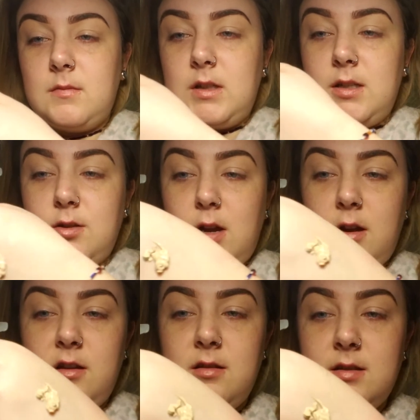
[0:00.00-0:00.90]
So
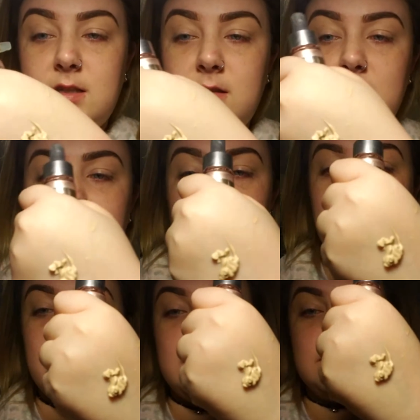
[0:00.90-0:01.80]
I
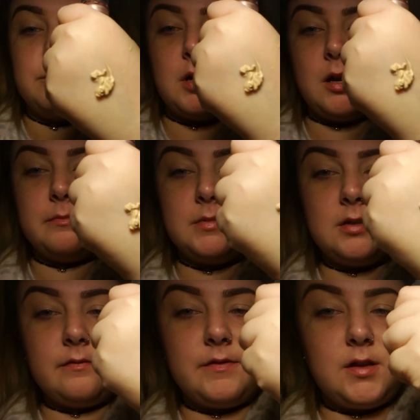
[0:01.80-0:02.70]
sprayed and pumped
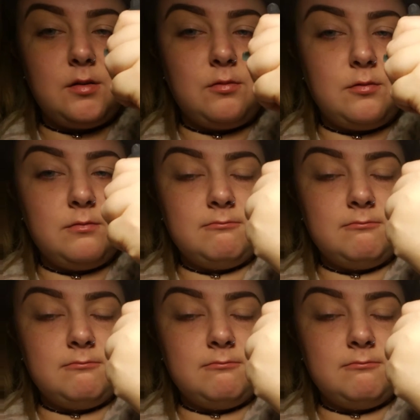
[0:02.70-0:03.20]
a few